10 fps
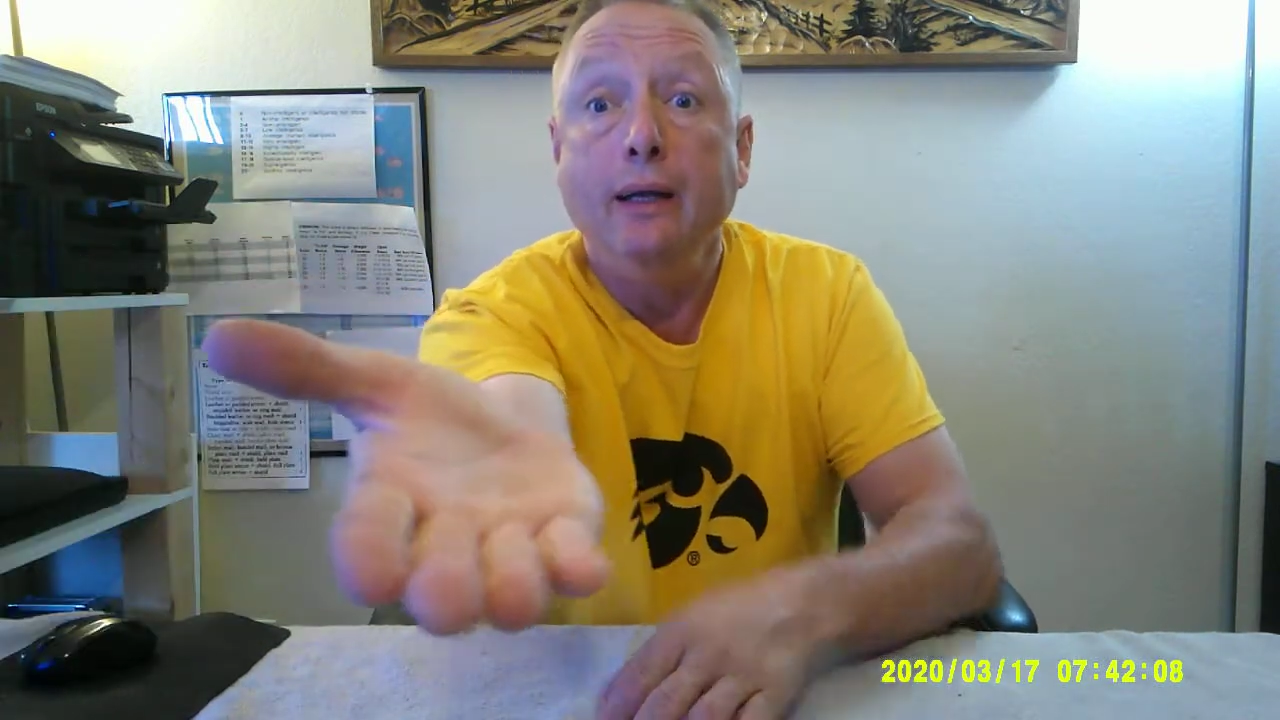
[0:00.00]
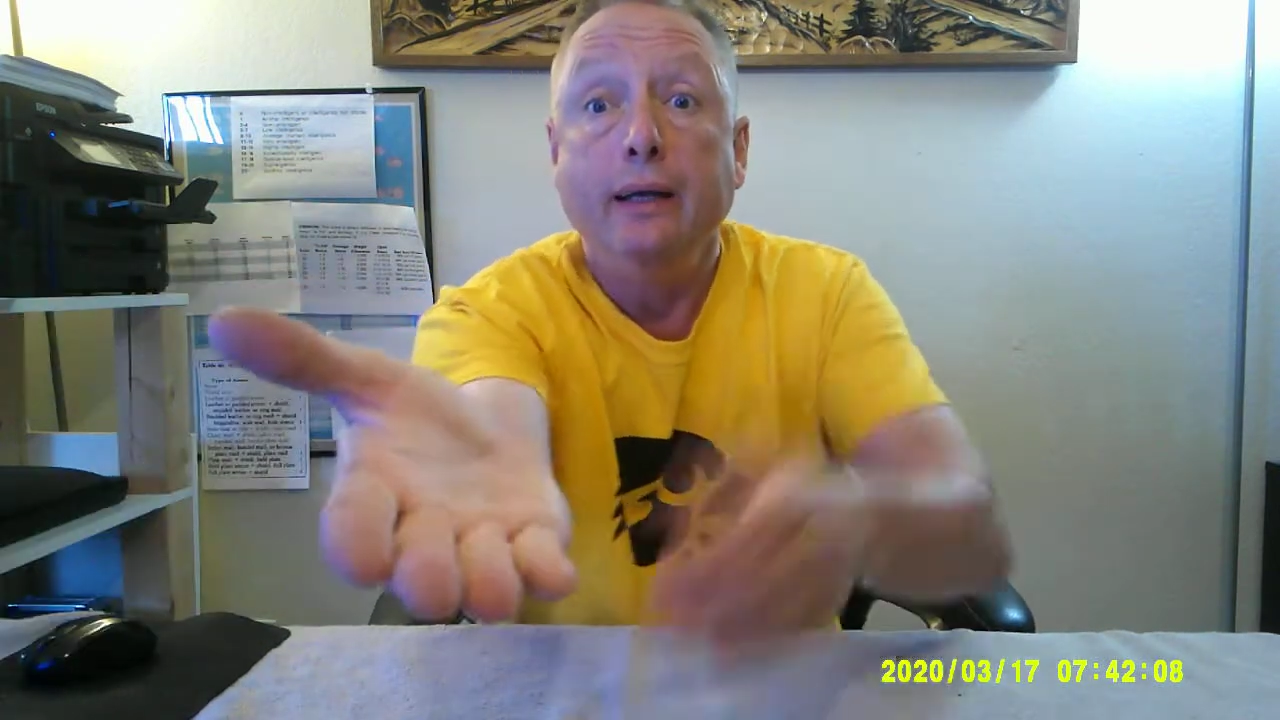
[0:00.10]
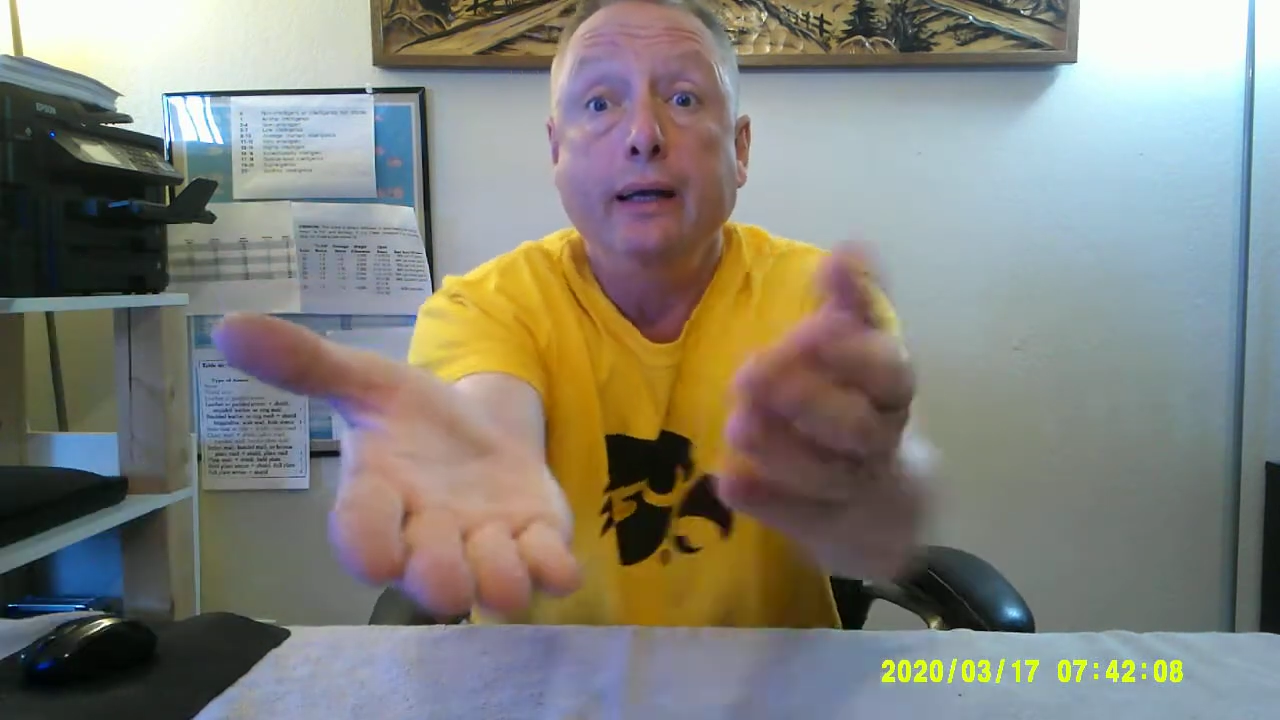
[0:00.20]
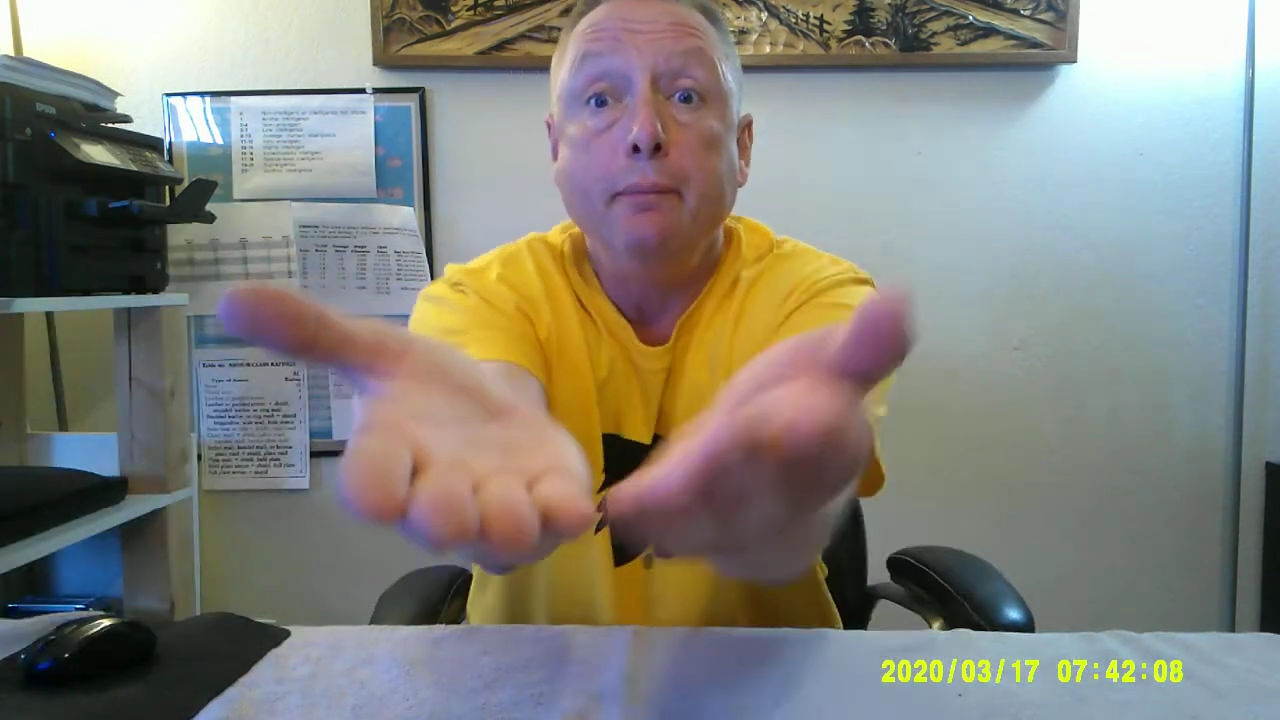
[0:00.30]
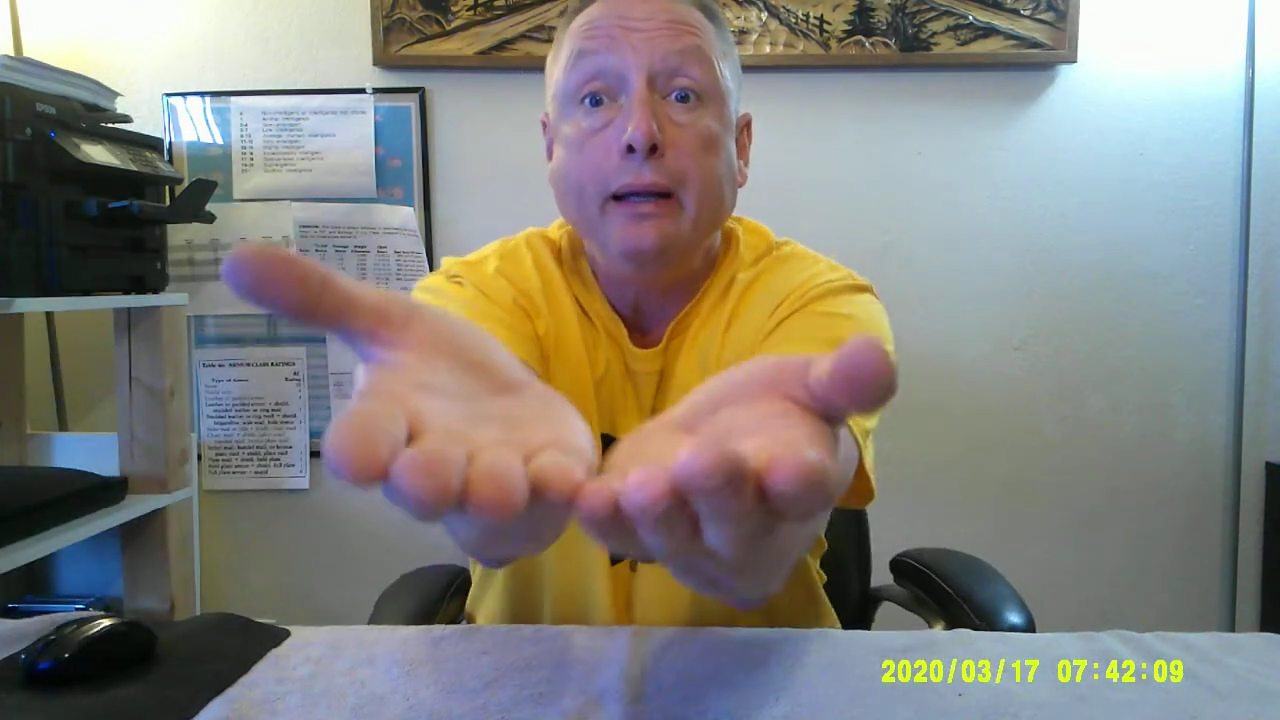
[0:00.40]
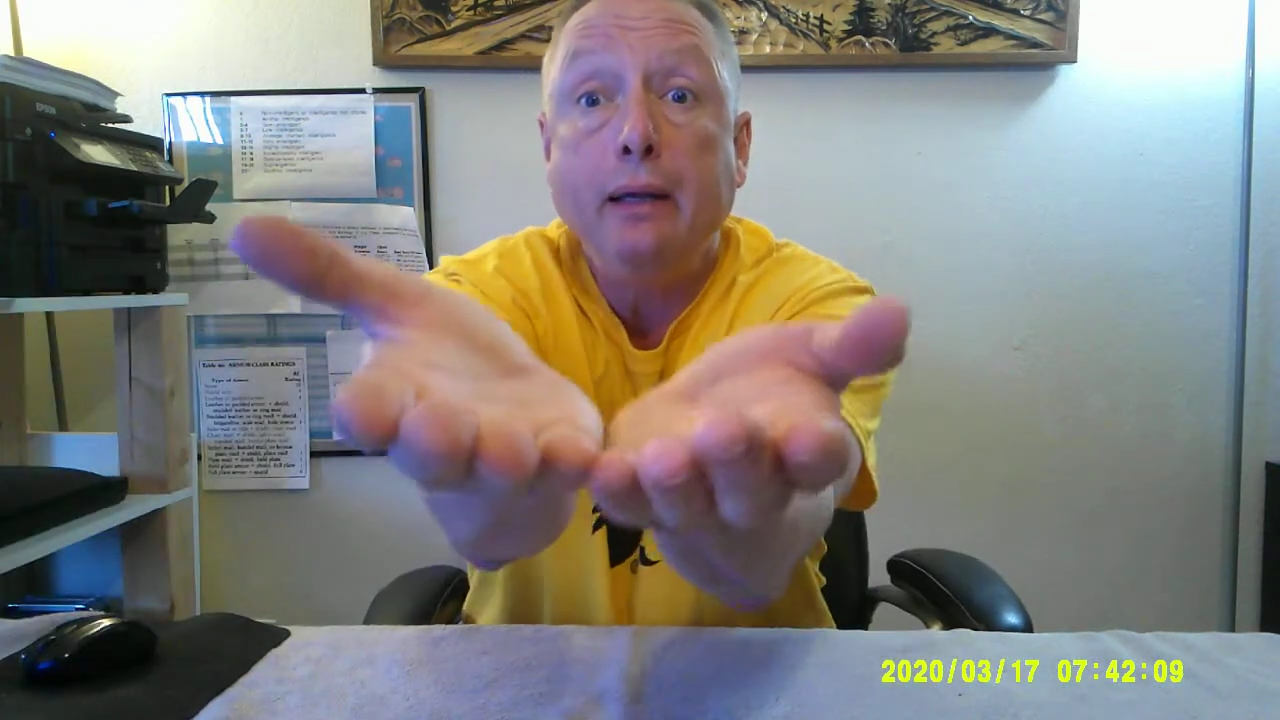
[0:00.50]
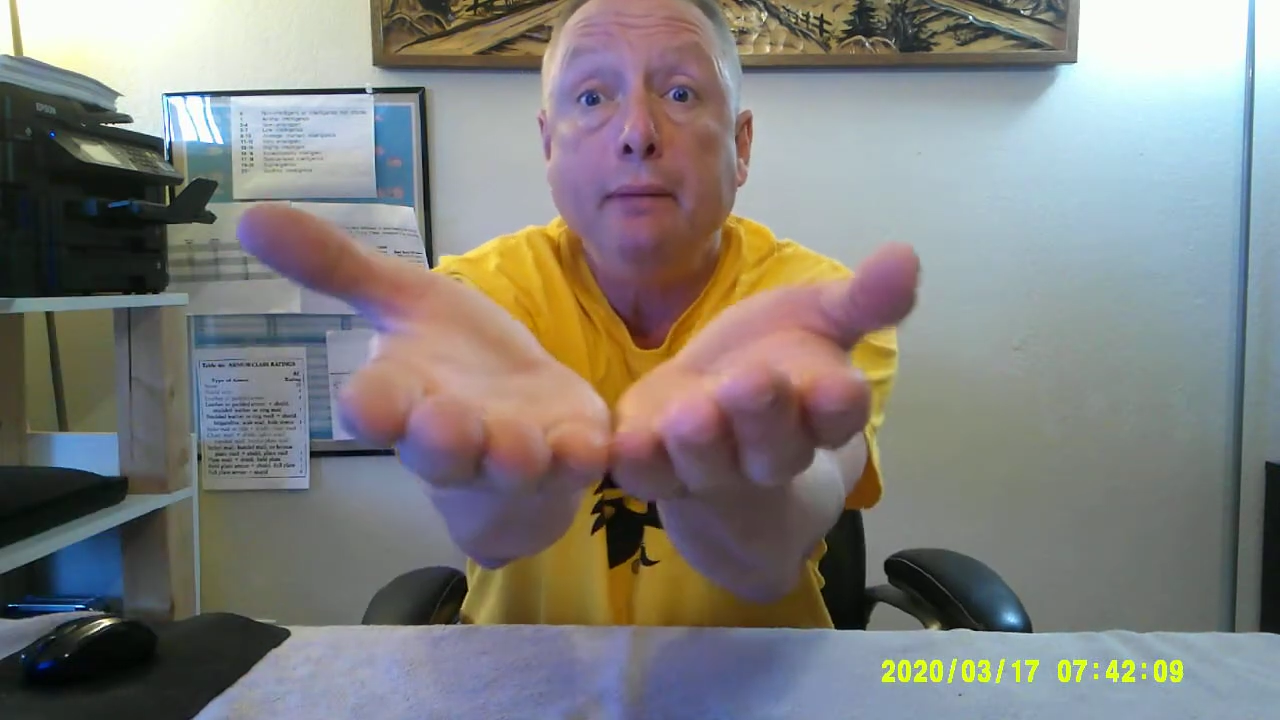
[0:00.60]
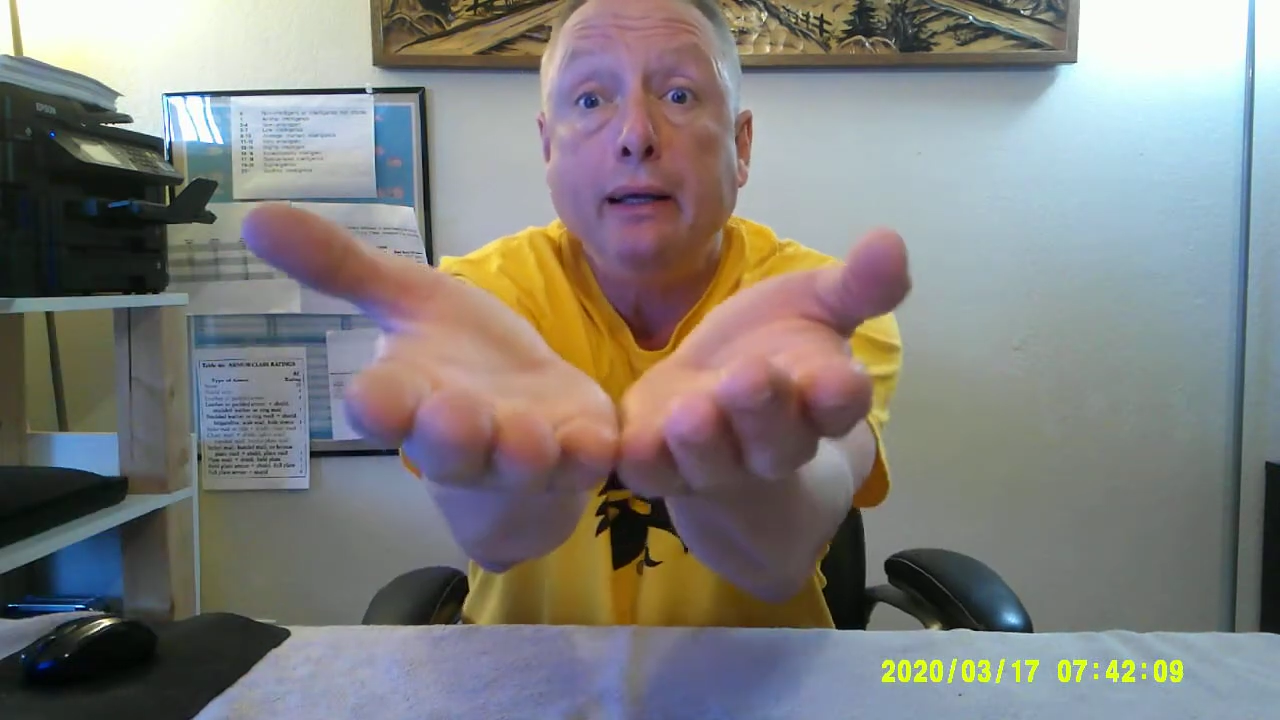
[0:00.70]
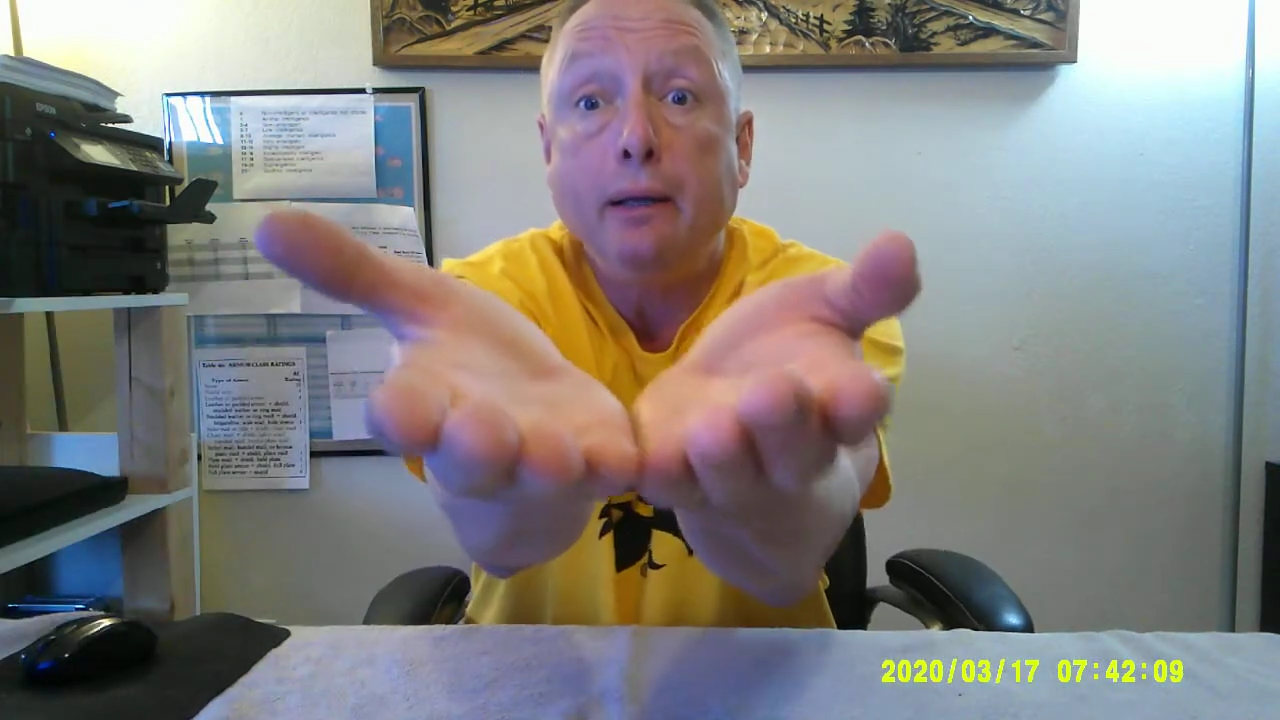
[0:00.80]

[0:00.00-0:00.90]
gimme, gimme,